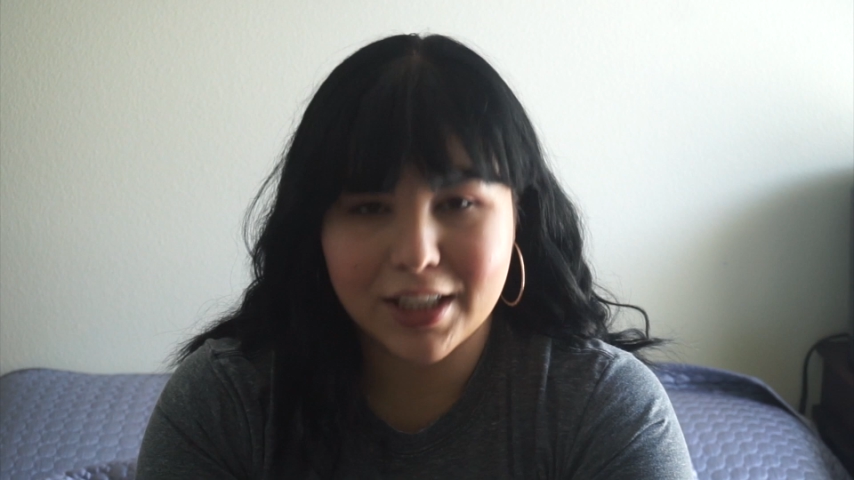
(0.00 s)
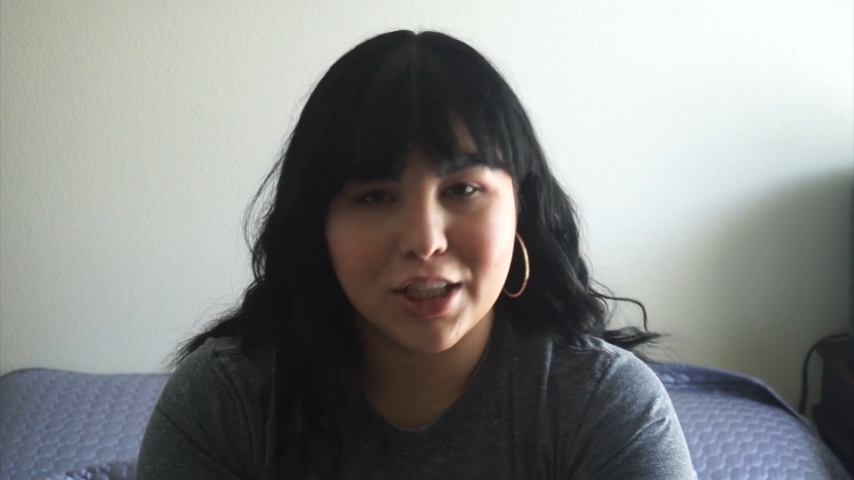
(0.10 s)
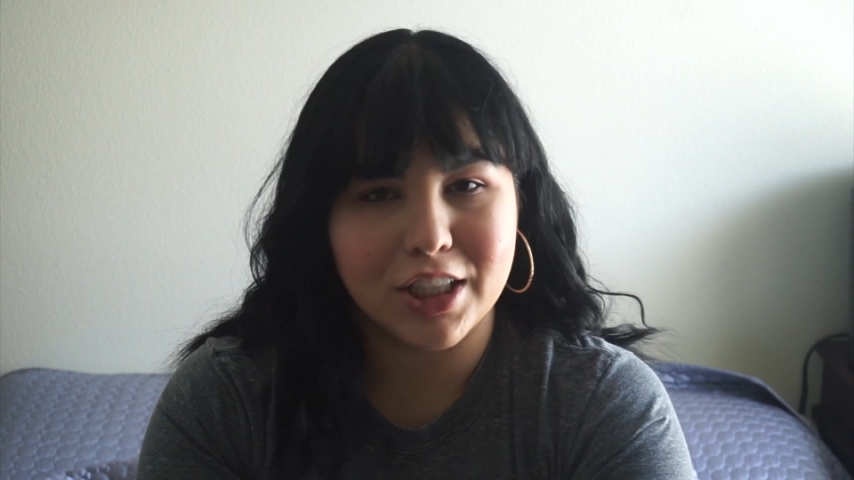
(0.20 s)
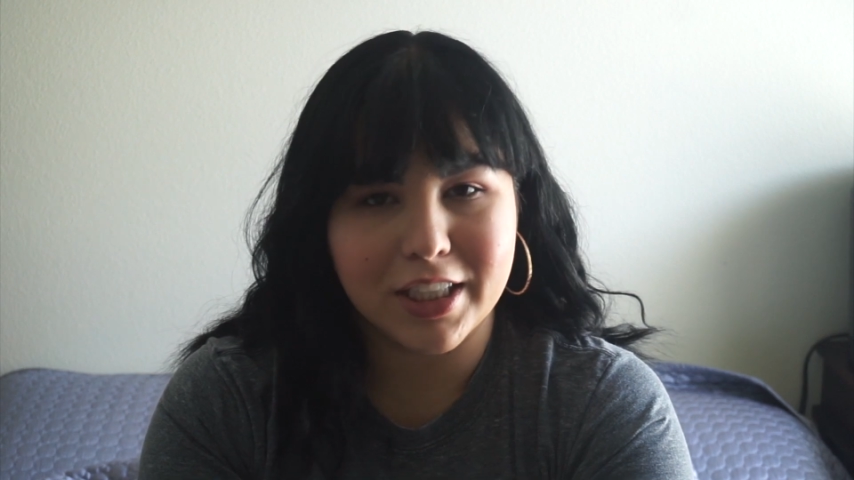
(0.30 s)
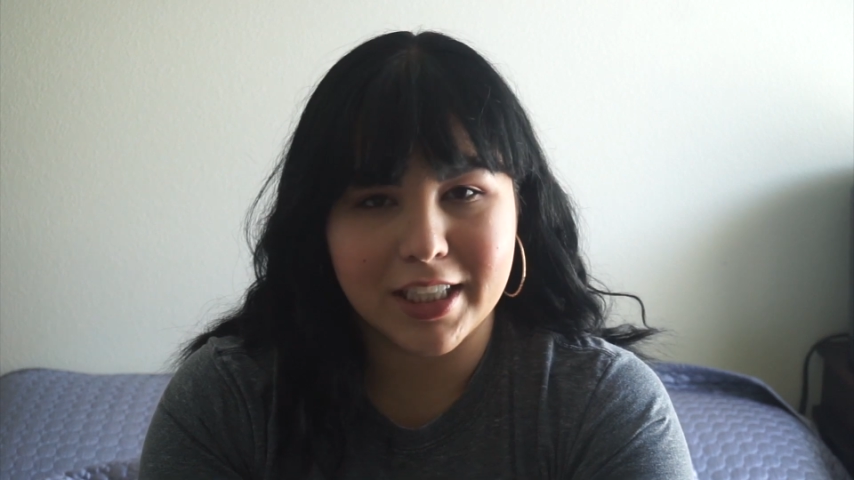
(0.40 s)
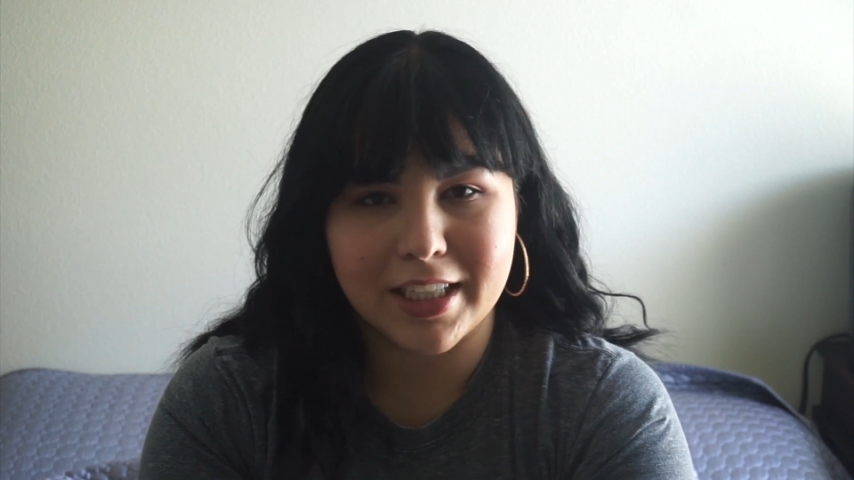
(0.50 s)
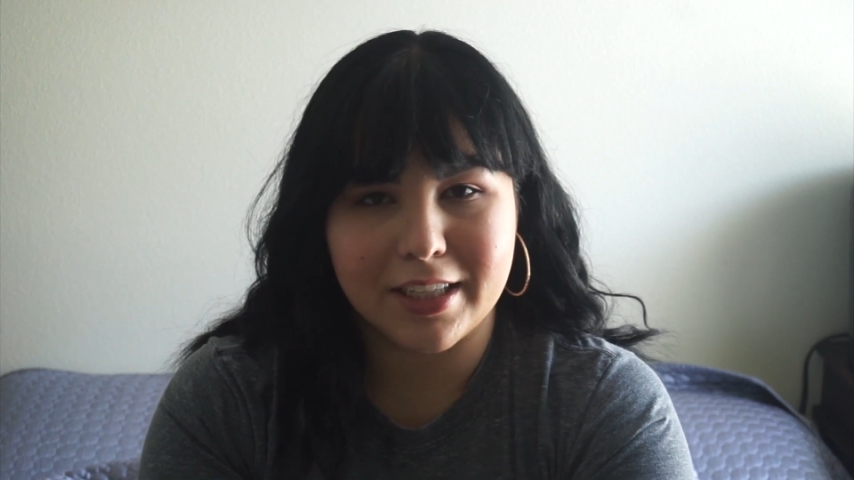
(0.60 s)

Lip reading: looking